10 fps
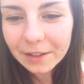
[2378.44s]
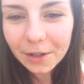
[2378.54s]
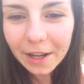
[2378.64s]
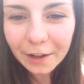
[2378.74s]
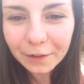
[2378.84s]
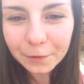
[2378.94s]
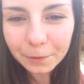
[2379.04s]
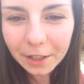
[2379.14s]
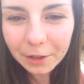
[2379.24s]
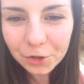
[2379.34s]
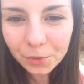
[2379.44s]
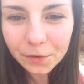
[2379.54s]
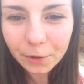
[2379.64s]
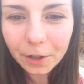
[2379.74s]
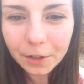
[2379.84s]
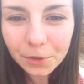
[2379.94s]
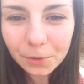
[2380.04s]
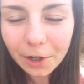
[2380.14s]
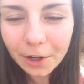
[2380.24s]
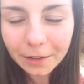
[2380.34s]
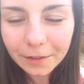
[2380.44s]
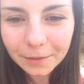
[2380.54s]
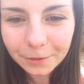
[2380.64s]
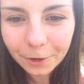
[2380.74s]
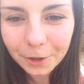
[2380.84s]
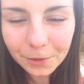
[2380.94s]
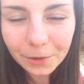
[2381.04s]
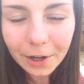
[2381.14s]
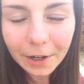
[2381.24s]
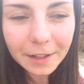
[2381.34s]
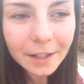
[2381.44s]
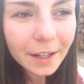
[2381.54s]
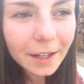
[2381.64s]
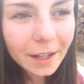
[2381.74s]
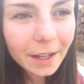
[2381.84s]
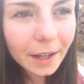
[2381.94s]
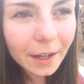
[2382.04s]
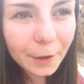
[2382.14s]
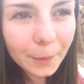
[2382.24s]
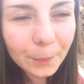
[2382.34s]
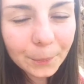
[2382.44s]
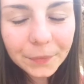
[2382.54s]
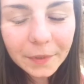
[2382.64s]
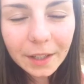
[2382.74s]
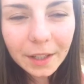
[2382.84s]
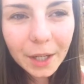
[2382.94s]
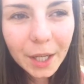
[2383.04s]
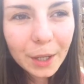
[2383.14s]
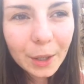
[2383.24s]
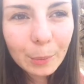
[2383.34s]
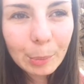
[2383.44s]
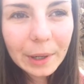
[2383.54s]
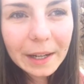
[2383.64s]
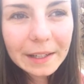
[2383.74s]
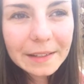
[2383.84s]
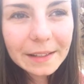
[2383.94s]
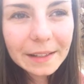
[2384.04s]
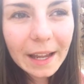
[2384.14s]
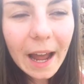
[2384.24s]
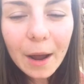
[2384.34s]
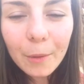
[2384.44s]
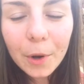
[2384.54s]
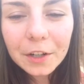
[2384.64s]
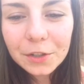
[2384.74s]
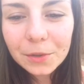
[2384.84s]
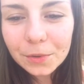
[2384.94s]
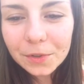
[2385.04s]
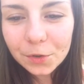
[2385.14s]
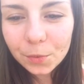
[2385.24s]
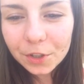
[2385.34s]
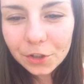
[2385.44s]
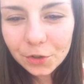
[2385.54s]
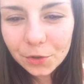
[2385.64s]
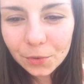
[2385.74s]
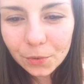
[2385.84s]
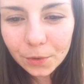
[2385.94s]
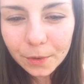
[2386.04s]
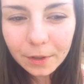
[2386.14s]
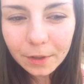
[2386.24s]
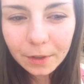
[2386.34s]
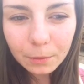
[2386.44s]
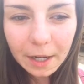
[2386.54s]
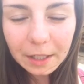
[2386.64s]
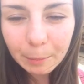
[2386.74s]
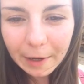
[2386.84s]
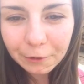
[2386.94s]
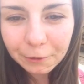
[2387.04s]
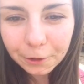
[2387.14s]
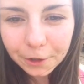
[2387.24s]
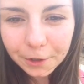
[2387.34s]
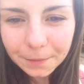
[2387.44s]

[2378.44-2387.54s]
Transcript: to have running shoes for too long. Um, but yeah, I want to switch to running barefoot,